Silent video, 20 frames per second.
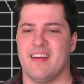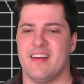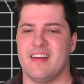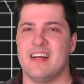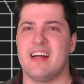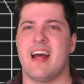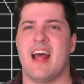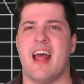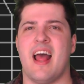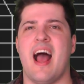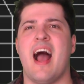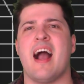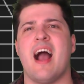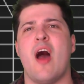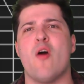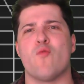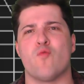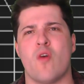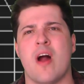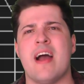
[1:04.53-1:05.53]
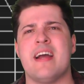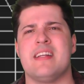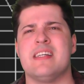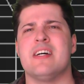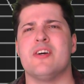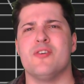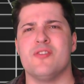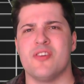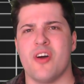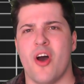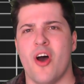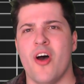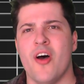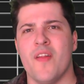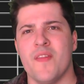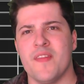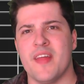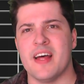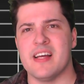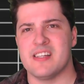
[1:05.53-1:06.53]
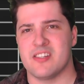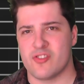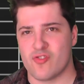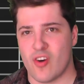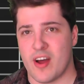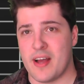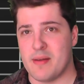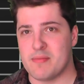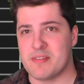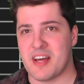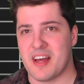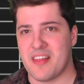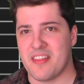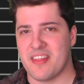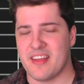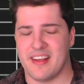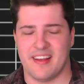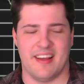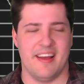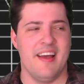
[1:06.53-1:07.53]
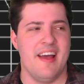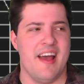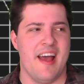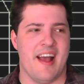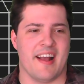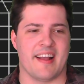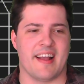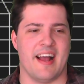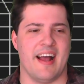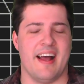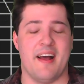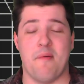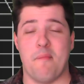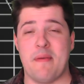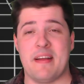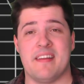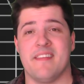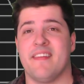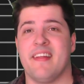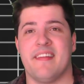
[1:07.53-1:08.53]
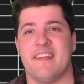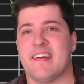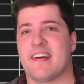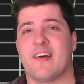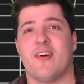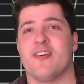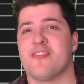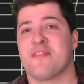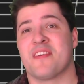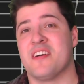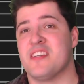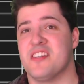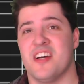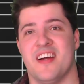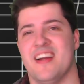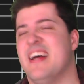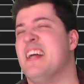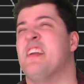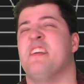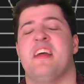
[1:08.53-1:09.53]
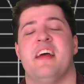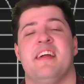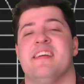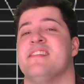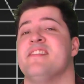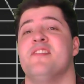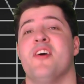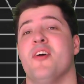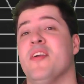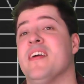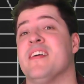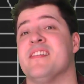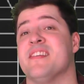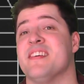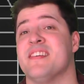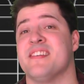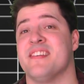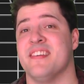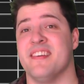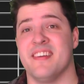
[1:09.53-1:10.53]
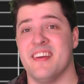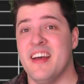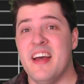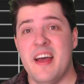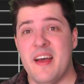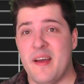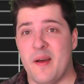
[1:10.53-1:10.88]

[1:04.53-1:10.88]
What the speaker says: a writer who's earned their stripes, I think. I mean, the cause for concern is non-existent.